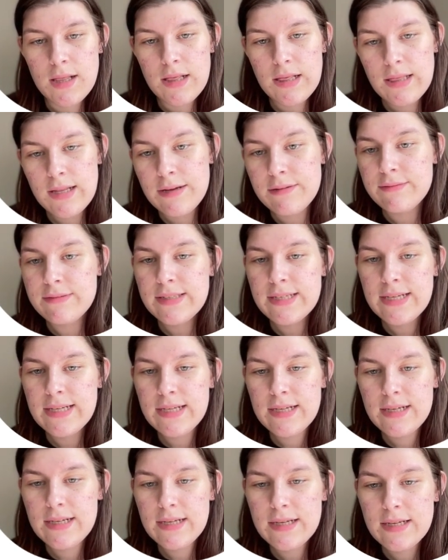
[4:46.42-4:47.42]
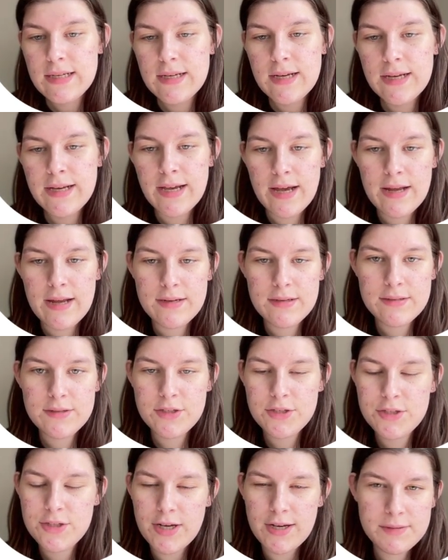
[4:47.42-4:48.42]
Lovely. Again,
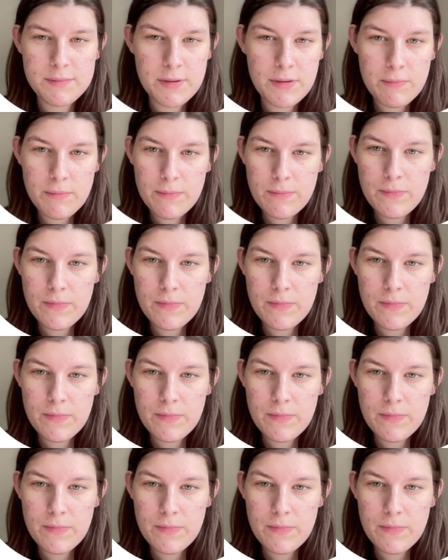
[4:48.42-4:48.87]
just talks about